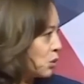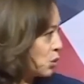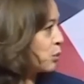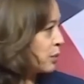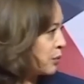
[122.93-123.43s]

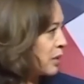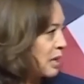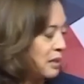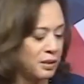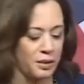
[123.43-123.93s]
to
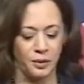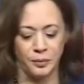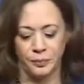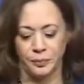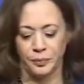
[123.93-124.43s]
invest.
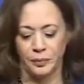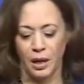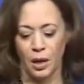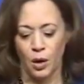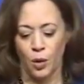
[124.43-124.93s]

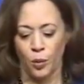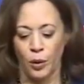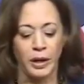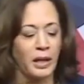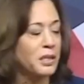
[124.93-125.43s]

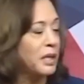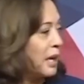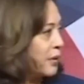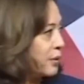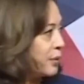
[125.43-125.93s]
Working
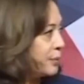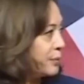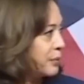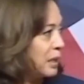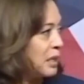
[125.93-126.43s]
together,
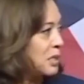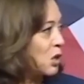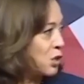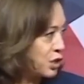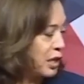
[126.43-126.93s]
it is
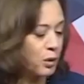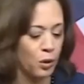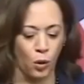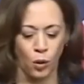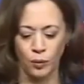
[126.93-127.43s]
our shared
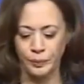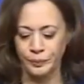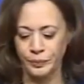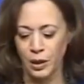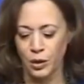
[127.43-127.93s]
goal
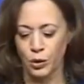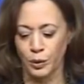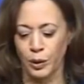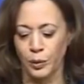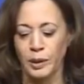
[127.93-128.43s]
to
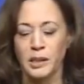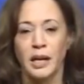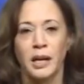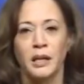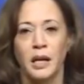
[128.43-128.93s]
increase
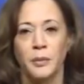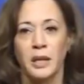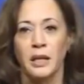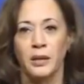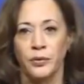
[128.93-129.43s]

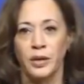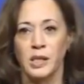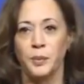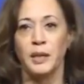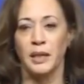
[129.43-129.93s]
economic
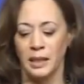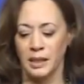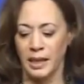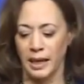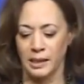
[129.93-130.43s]
investment in
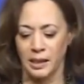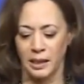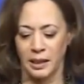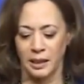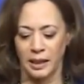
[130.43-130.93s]

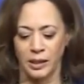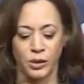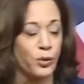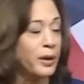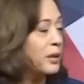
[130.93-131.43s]
Tanzania and
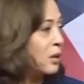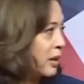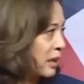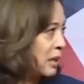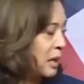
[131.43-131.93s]
strengthen our
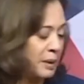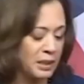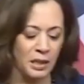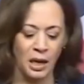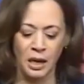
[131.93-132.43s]
economic
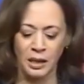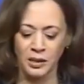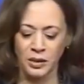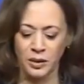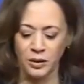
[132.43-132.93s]

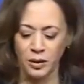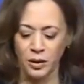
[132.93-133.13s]
ties.